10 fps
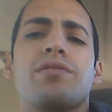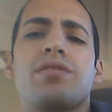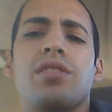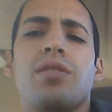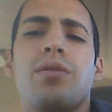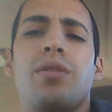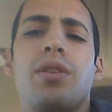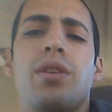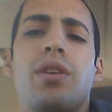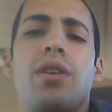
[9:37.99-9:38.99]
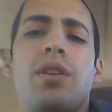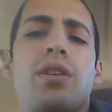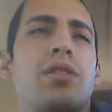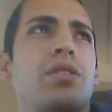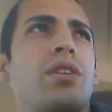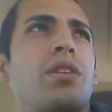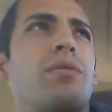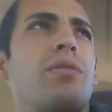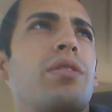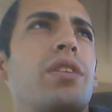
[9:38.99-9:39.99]
So, you
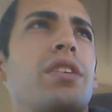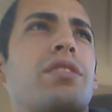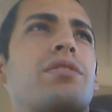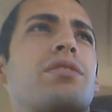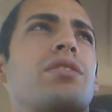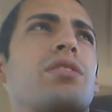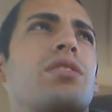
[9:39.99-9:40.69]
know, this,